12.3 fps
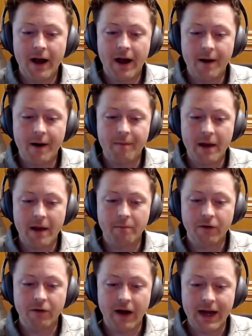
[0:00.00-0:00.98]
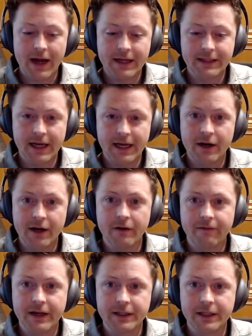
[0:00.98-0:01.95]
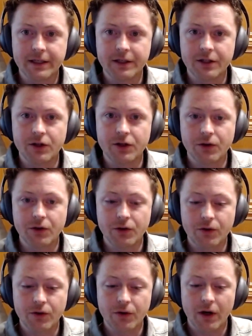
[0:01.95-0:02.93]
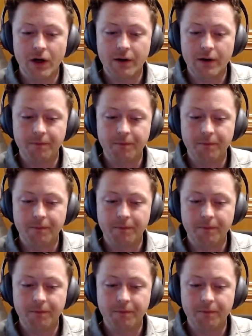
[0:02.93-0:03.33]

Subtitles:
and provides interfaces to